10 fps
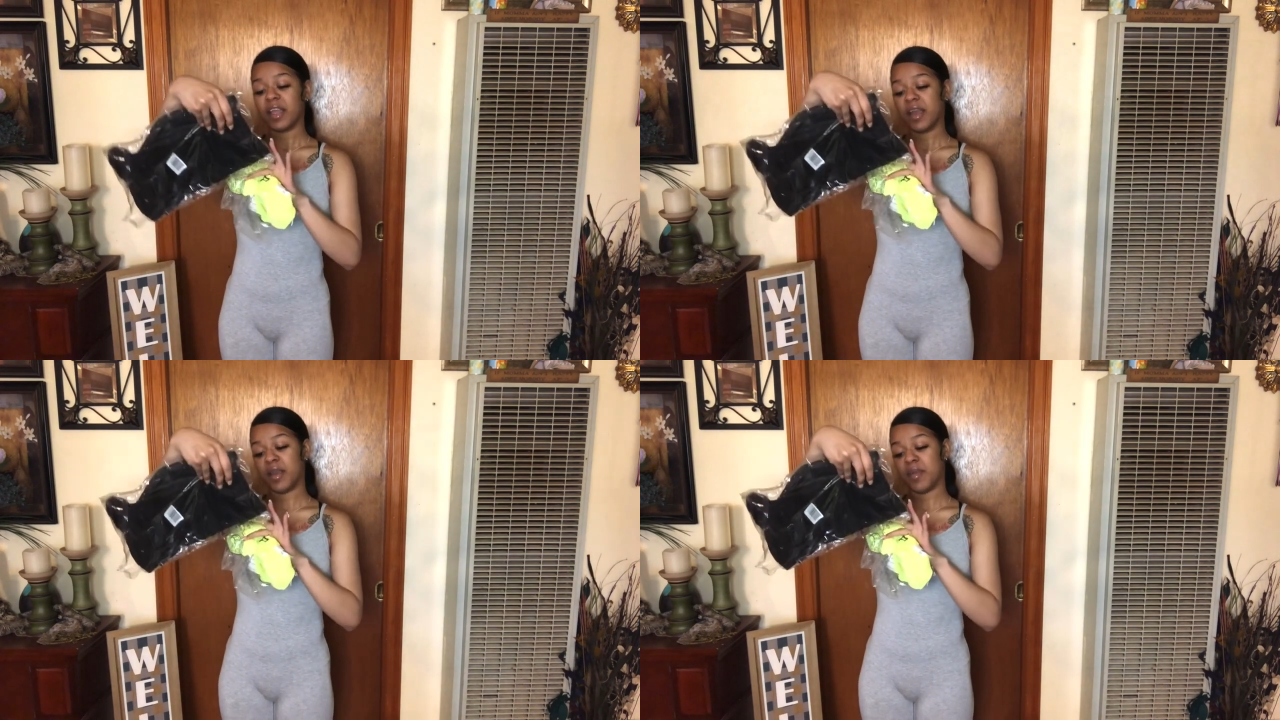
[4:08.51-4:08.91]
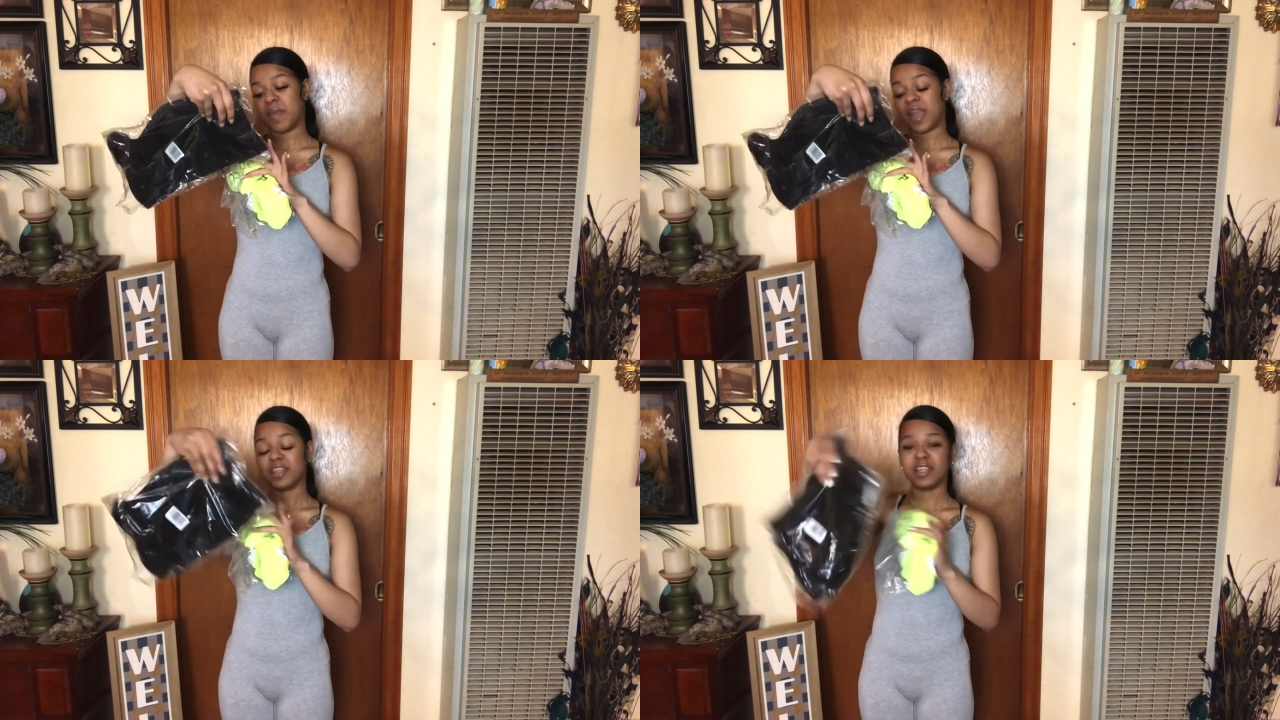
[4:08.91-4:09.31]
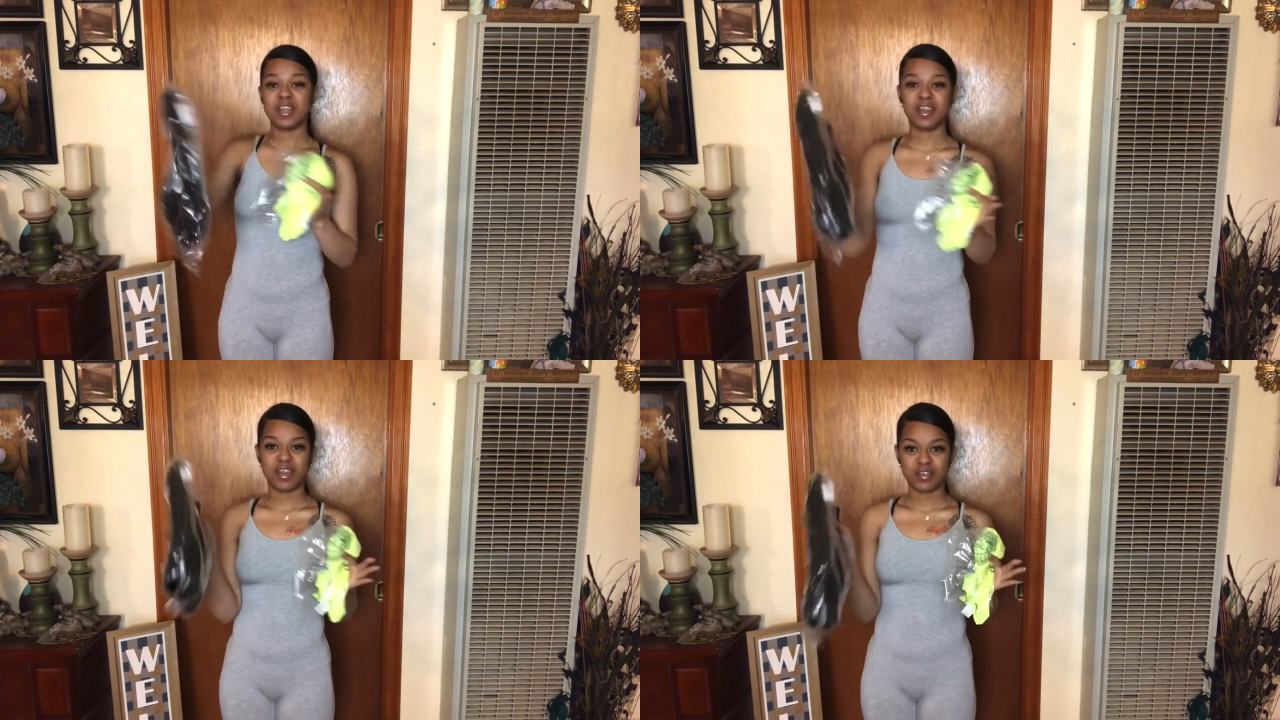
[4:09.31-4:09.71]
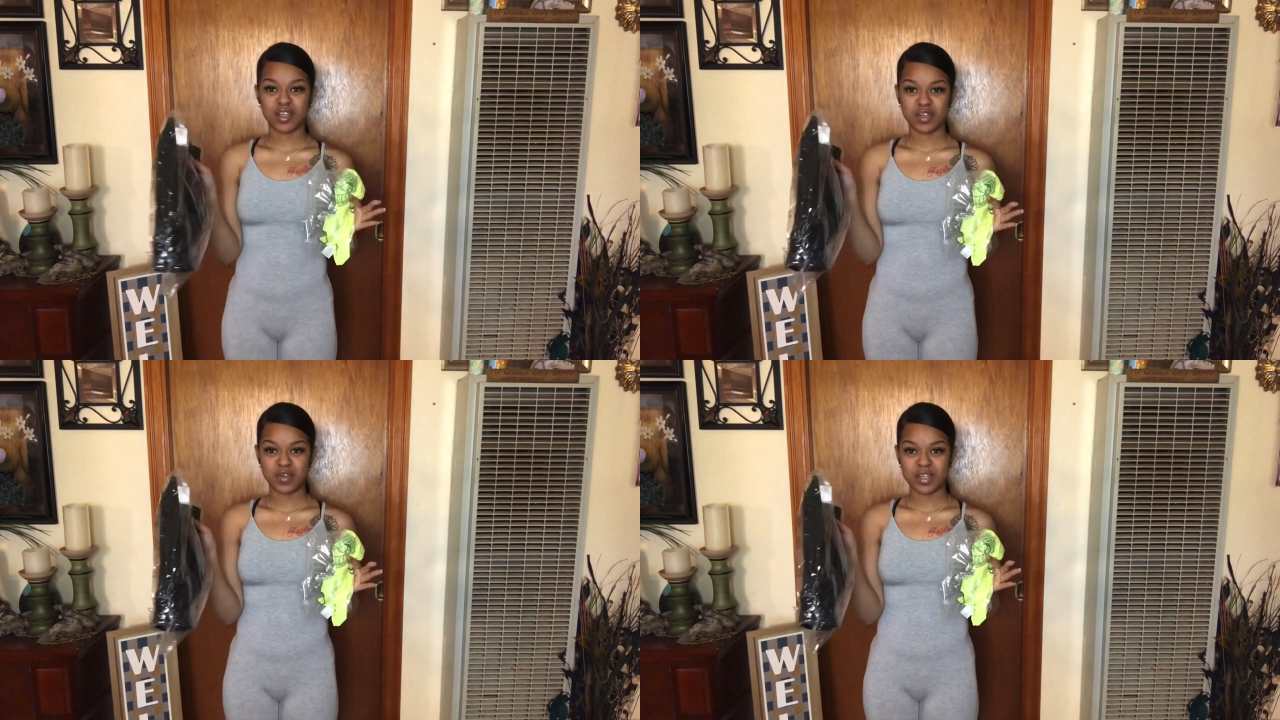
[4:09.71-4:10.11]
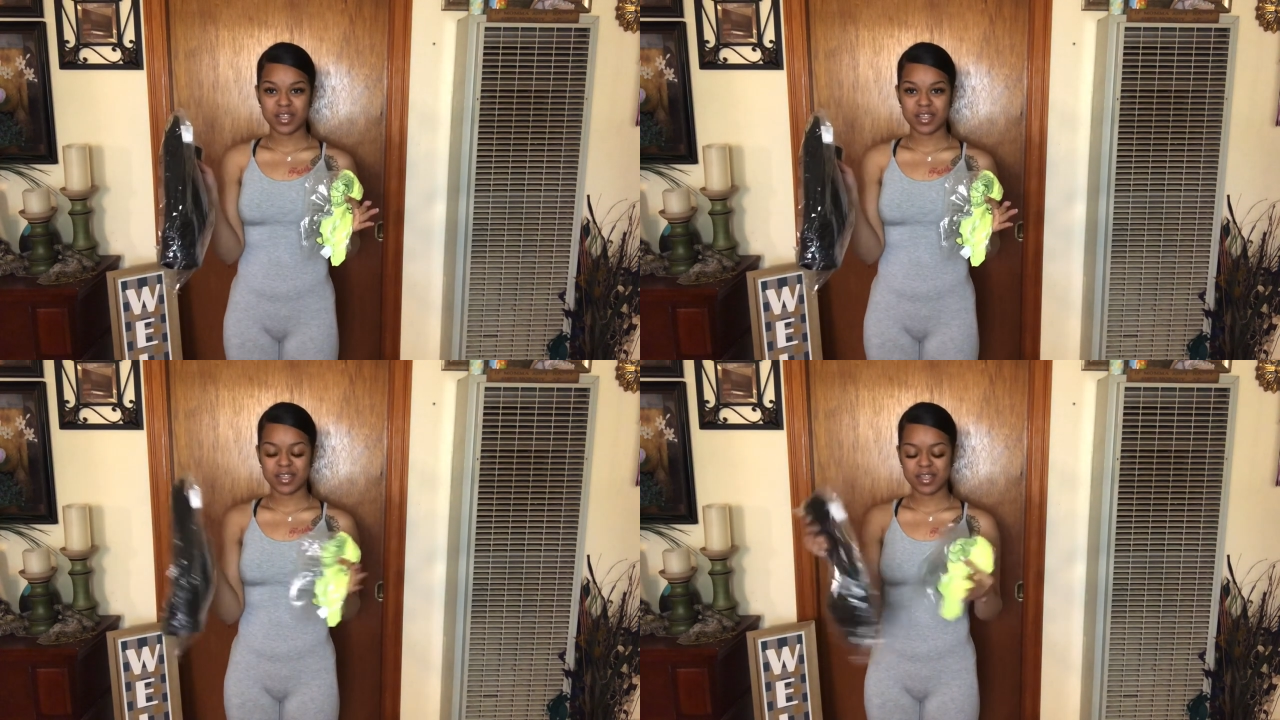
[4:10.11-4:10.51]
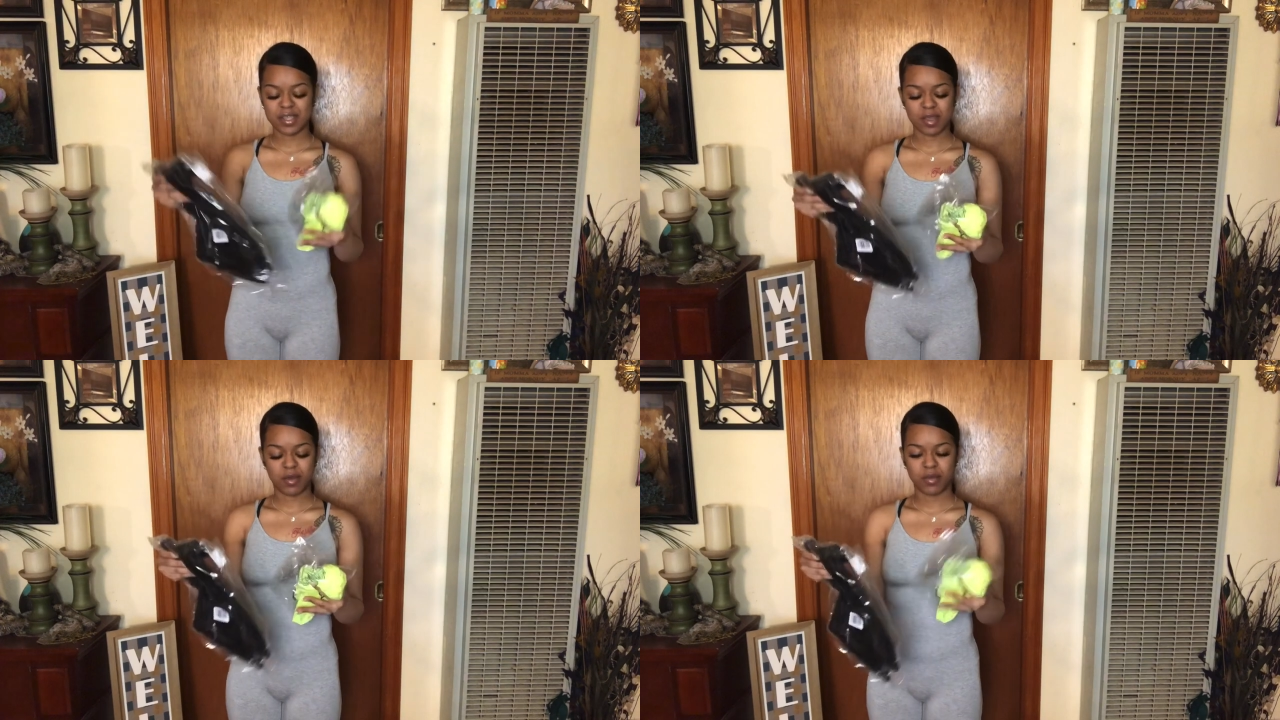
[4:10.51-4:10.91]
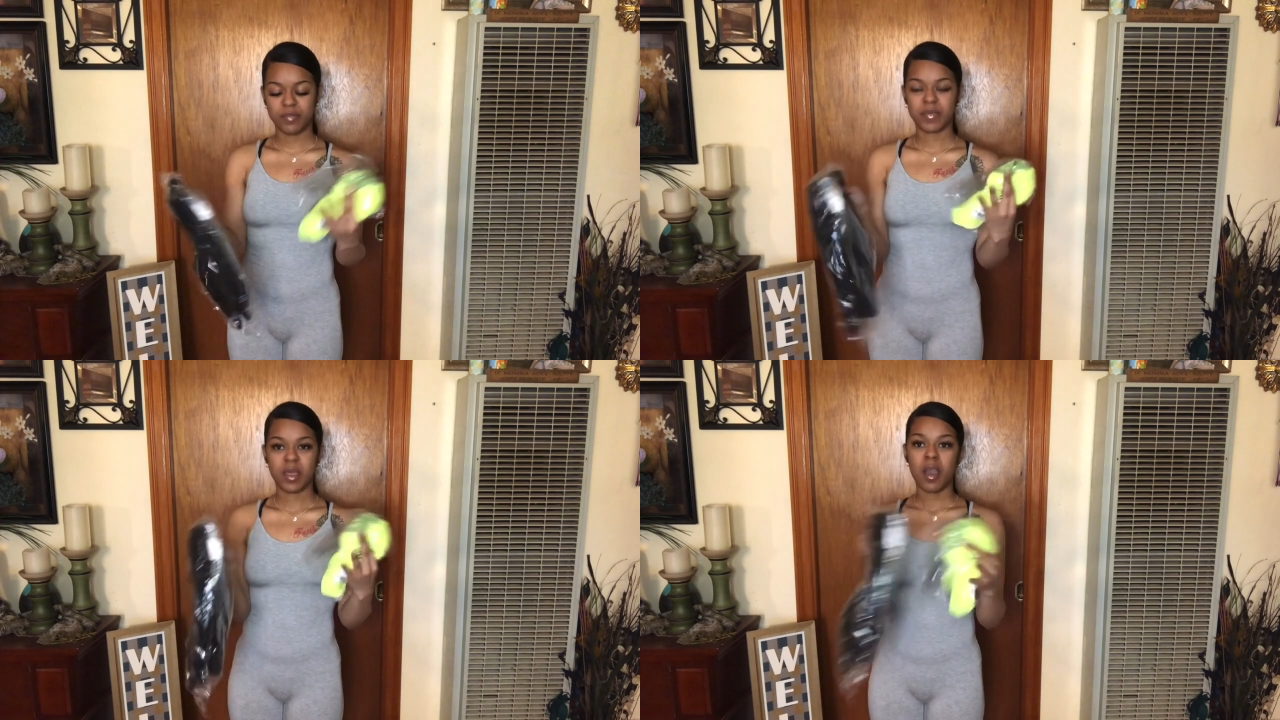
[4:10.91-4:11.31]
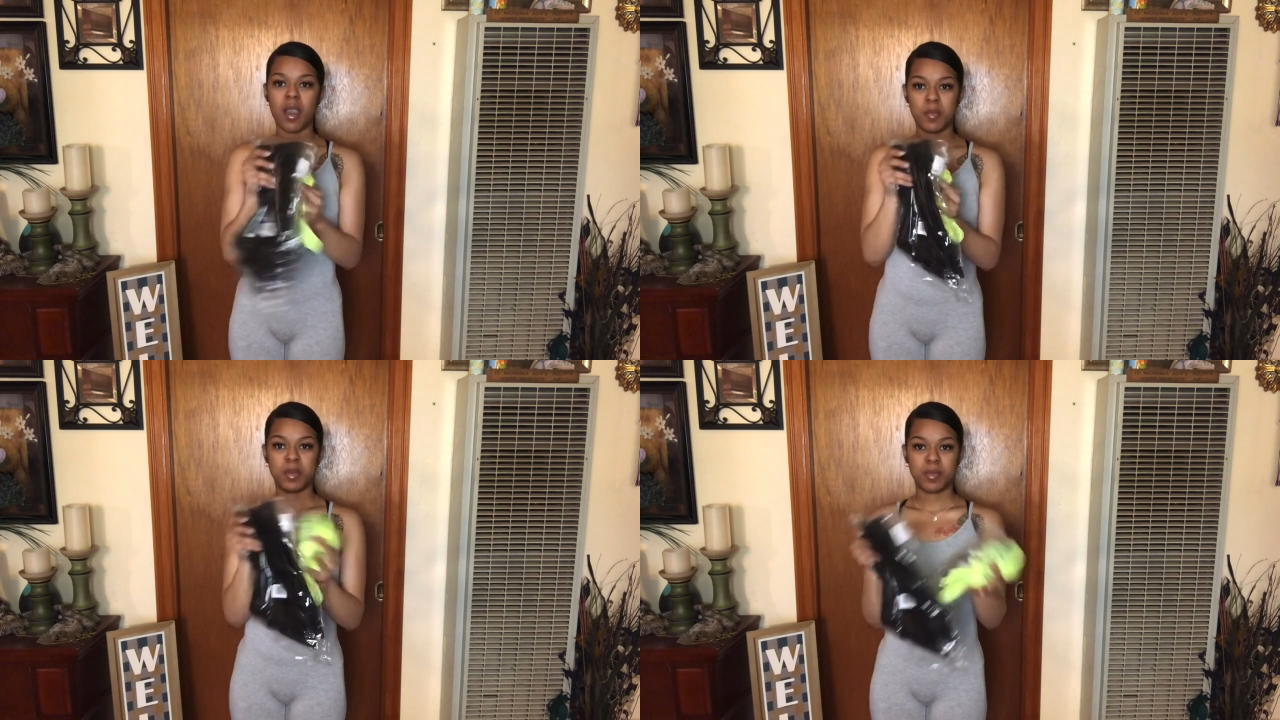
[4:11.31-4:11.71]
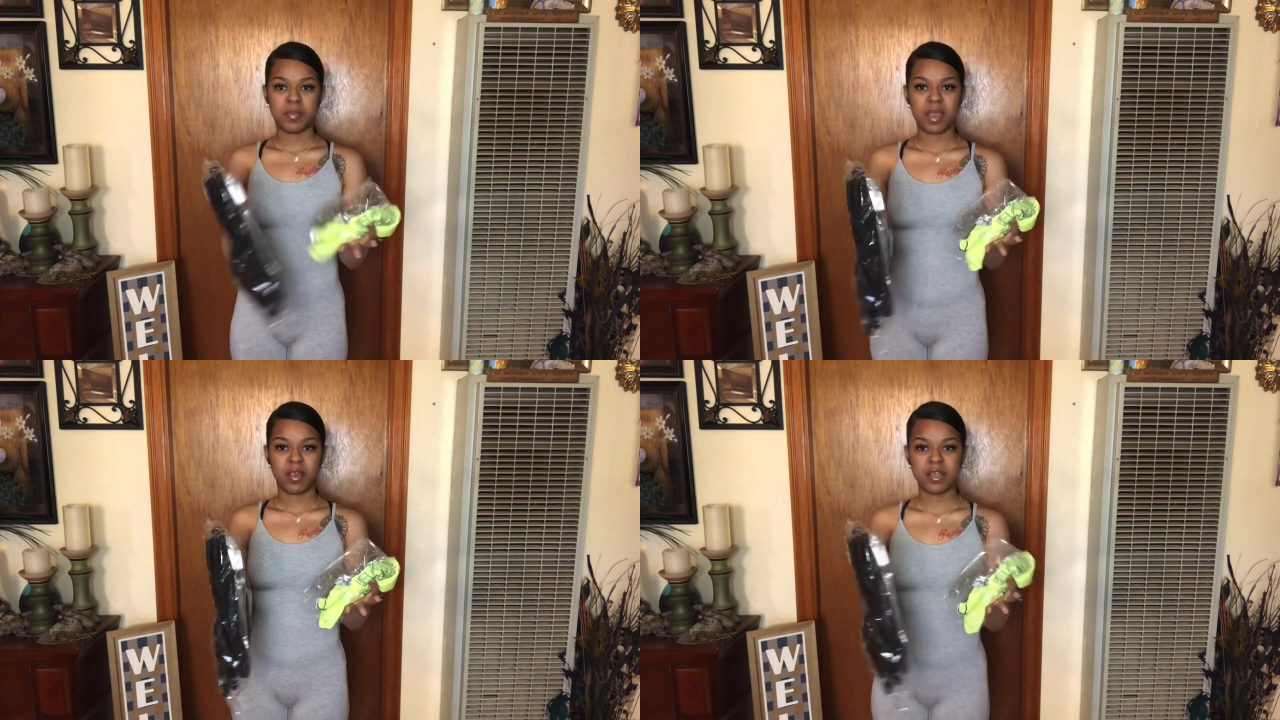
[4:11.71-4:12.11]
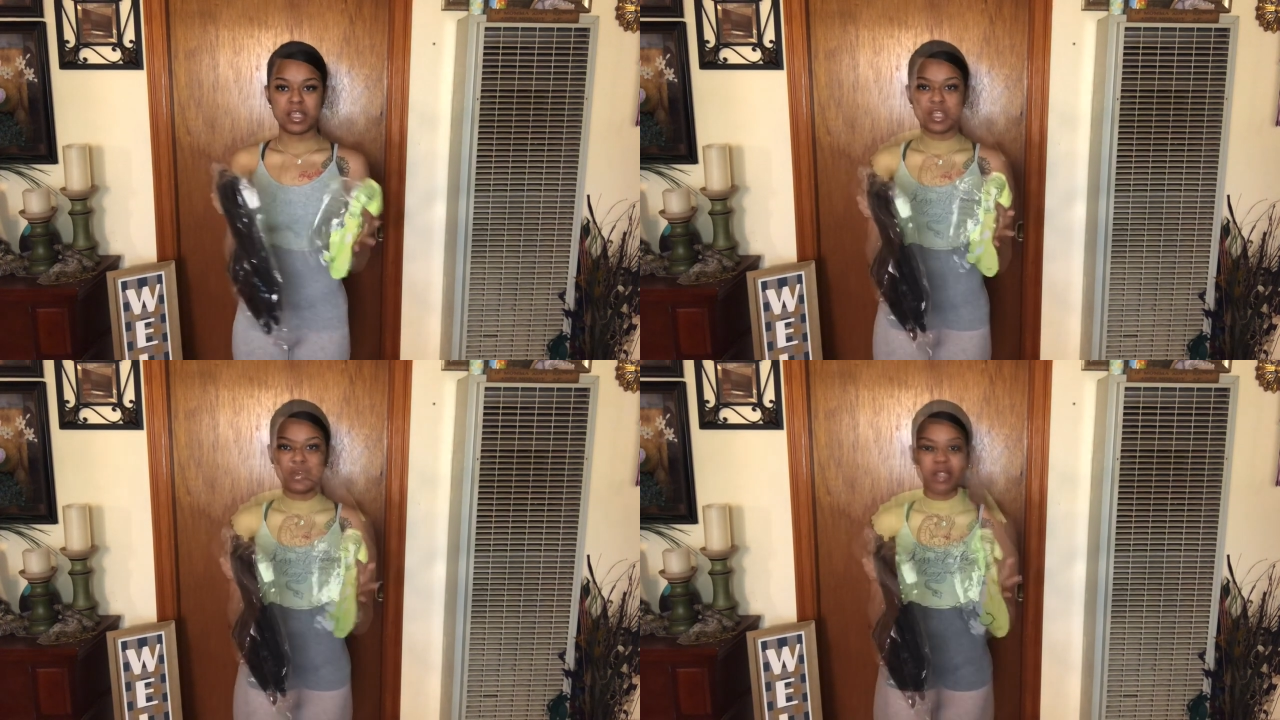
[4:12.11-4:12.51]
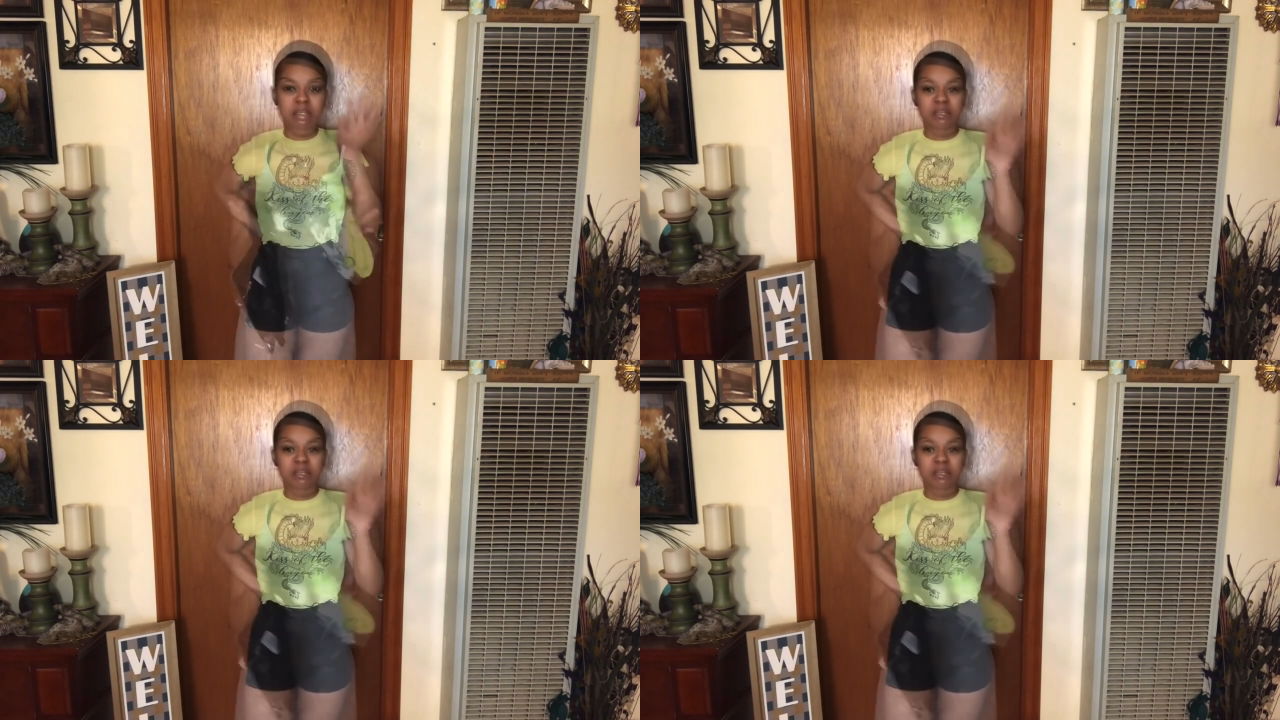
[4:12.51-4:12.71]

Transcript: um, actually leather shorts so I'm going to be pairing these two together.